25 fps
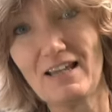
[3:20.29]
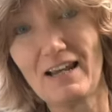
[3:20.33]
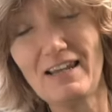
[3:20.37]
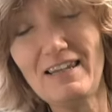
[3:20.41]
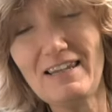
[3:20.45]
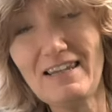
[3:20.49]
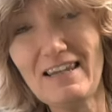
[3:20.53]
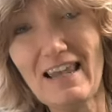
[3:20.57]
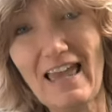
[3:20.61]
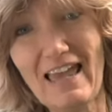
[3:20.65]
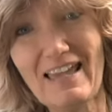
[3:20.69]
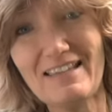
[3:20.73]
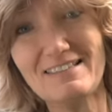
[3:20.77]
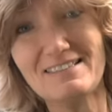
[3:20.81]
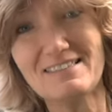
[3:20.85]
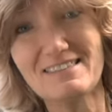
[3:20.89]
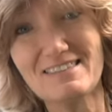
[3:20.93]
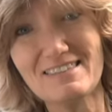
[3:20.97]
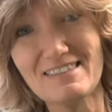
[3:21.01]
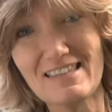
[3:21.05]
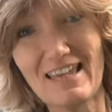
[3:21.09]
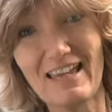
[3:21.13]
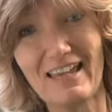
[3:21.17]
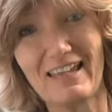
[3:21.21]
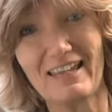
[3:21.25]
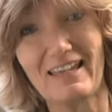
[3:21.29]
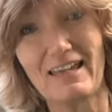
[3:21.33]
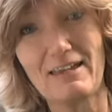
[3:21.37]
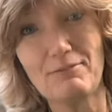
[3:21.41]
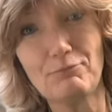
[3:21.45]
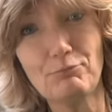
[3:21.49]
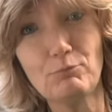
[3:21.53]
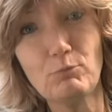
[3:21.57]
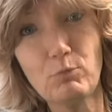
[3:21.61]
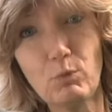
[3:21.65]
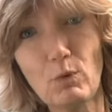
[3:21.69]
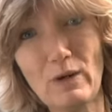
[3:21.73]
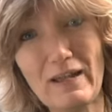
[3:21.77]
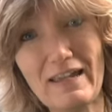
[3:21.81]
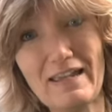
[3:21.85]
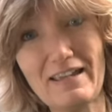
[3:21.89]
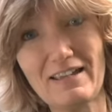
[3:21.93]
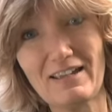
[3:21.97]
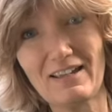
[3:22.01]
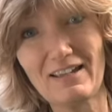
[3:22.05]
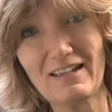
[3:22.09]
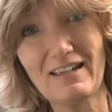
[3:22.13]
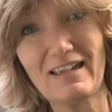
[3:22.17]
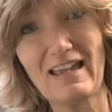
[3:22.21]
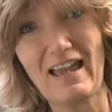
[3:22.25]
Now let's think, if we
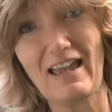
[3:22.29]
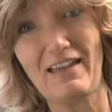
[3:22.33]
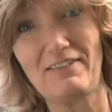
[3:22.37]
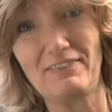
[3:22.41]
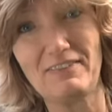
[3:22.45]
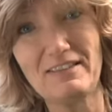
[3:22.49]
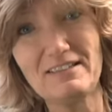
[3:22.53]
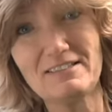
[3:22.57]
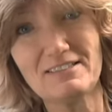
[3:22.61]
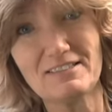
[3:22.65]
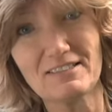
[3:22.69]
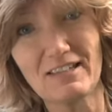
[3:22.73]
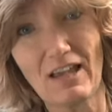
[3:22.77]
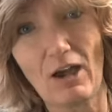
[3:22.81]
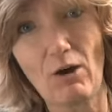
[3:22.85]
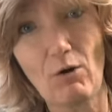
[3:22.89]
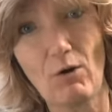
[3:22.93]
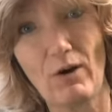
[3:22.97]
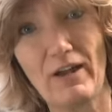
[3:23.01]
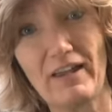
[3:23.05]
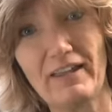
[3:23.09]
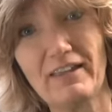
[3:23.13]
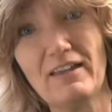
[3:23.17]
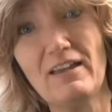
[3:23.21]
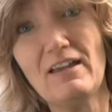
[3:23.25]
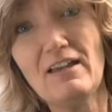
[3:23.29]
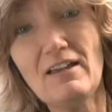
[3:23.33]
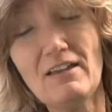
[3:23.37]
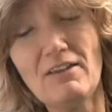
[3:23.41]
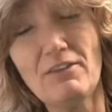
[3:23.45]
can get this going,